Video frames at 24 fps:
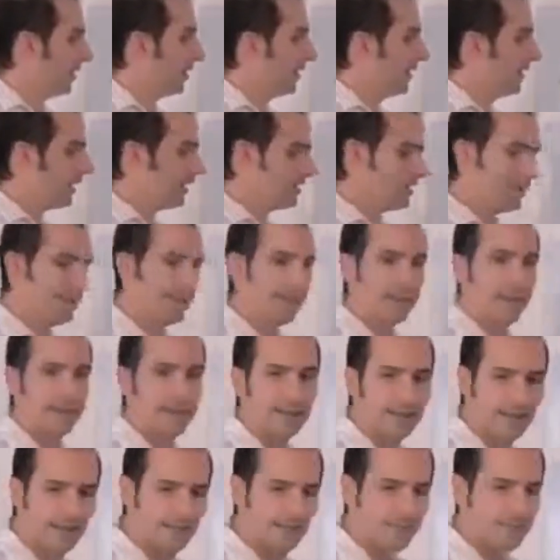The next thing
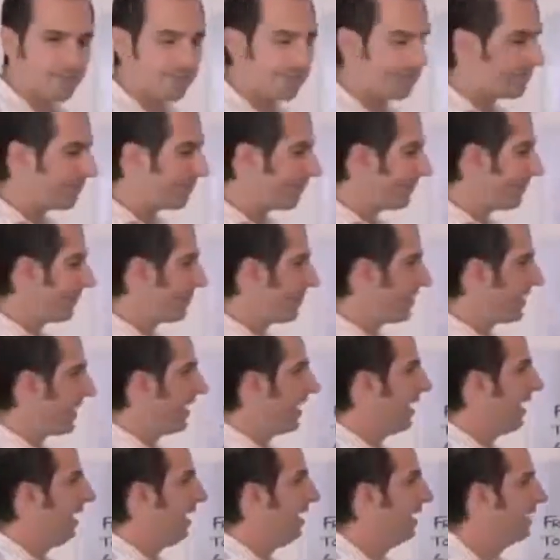
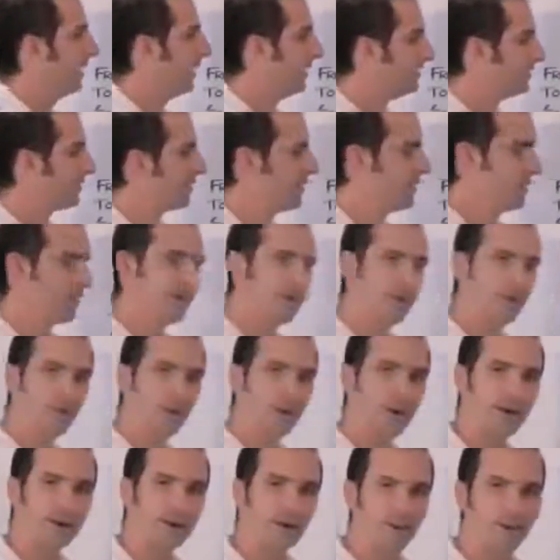is you
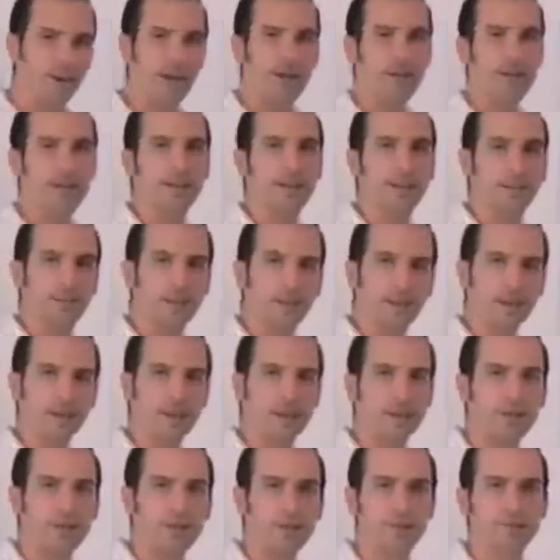want to create a
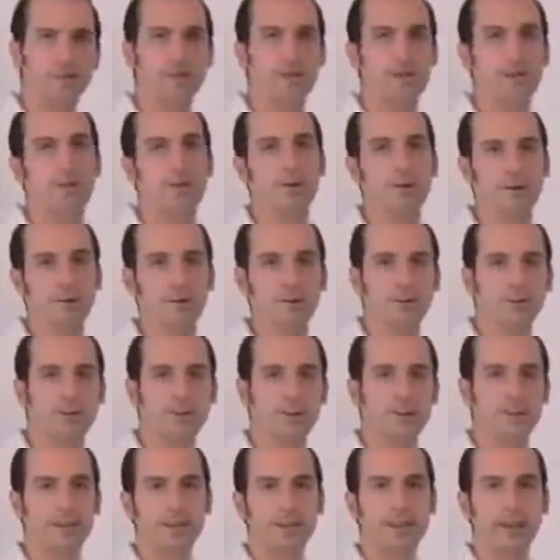really good
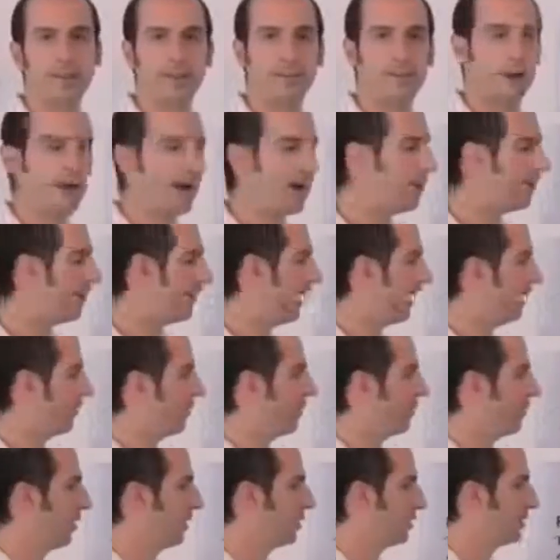focus around
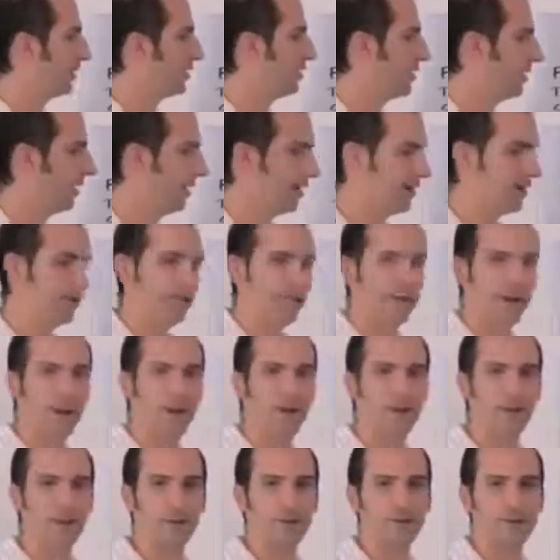that promotion and
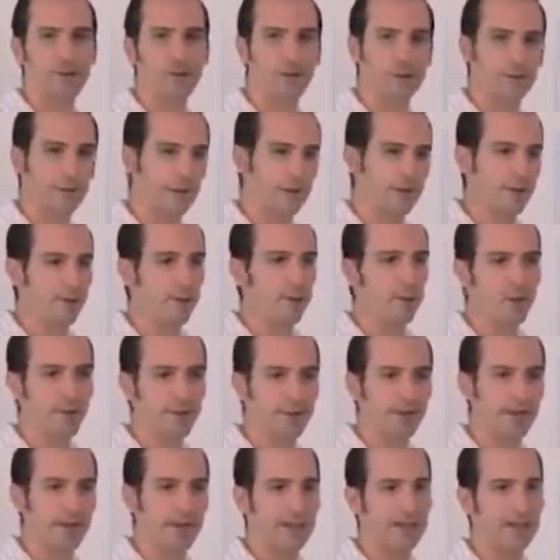around
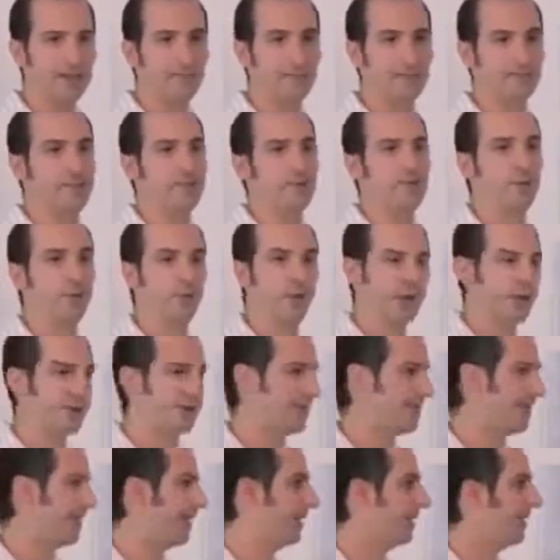what that customer
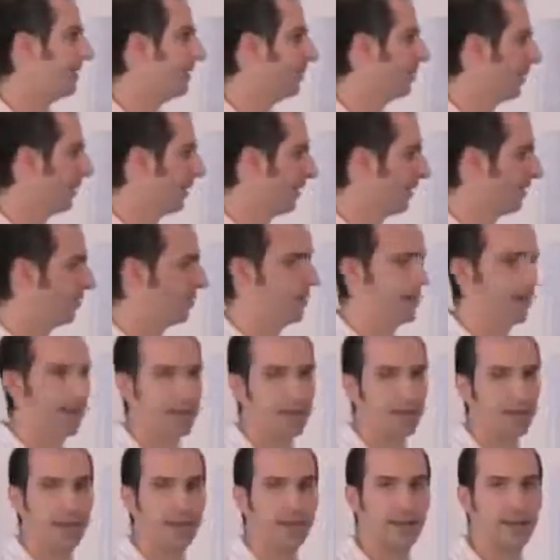wants to hear when they're
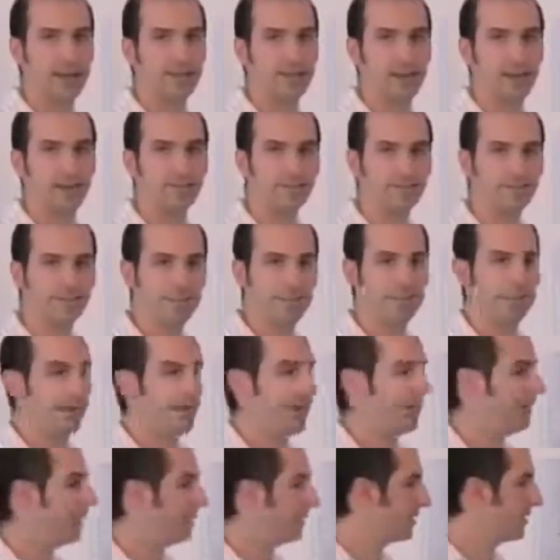reading that email.
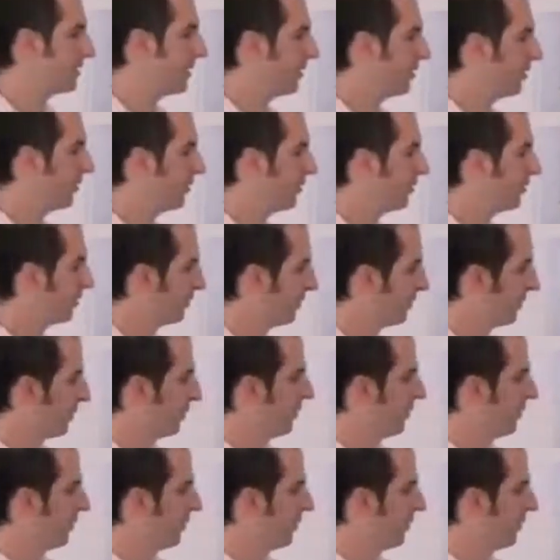So